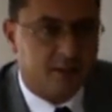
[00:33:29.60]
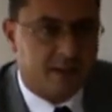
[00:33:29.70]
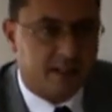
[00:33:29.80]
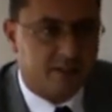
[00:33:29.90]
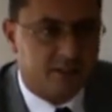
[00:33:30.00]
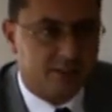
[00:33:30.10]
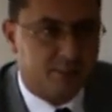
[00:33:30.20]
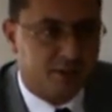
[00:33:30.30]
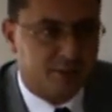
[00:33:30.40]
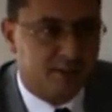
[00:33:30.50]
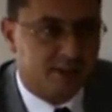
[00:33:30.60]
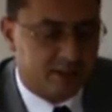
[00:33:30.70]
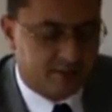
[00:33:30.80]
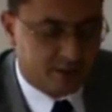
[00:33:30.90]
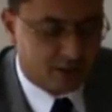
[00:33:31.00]
effective disbursements
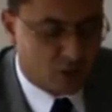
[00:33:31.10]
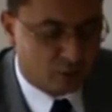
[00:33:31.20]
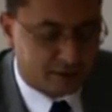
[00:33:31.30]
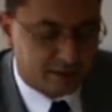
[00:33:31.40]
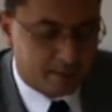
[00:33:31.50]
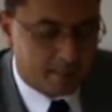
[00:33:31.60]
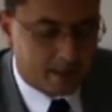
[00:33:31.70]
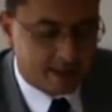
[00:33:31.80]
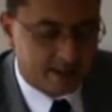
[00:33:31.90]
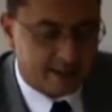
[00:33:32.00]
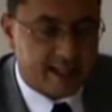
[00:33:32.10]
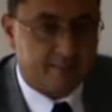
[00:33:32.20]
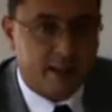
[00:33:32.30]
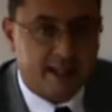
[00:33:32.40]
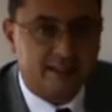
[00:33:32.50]
of the loans take
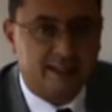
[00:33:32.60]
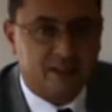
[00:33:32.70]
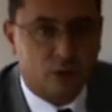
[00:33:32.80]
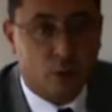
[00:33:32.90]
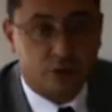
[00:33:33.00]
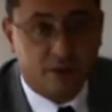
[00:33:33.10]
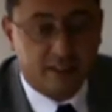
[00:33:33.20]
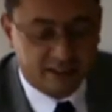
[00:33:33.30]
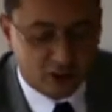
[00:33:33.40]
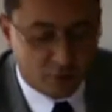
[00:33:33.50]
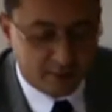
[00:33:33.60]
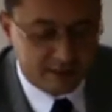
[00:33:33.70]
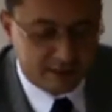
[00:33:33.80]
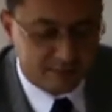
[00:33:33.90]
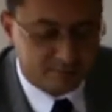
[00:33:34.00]
place in quarterly installments.